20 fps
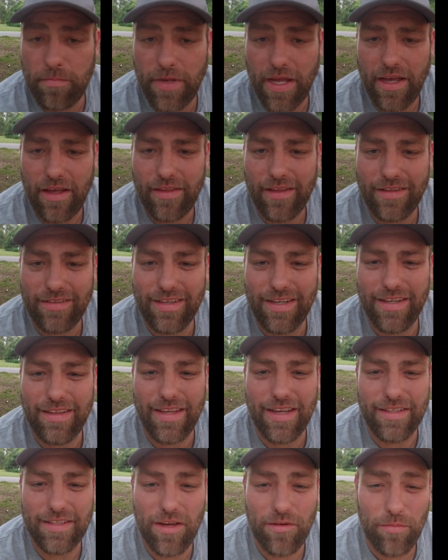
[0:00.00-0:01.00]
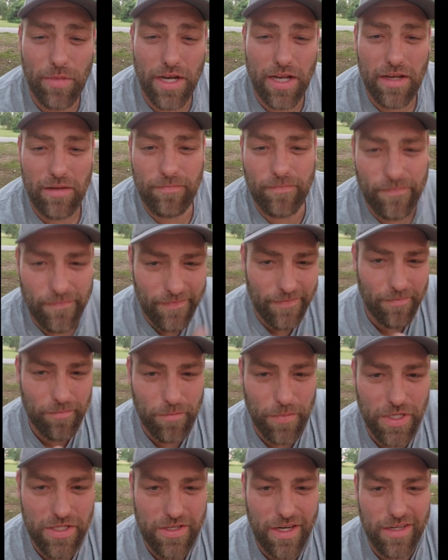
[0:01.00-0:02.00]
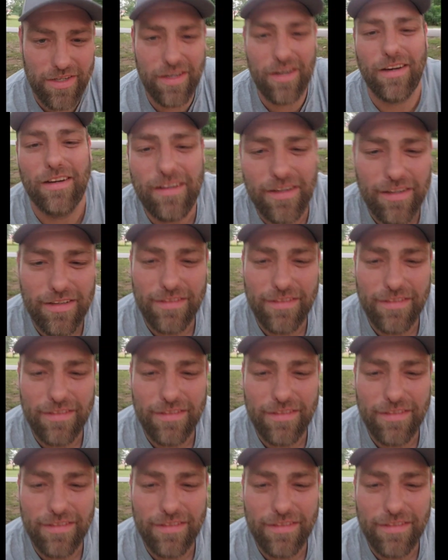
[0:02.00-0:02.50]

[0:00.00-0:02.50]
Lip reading: yeah, that's it. Thanks everybody. Appreciate y'all.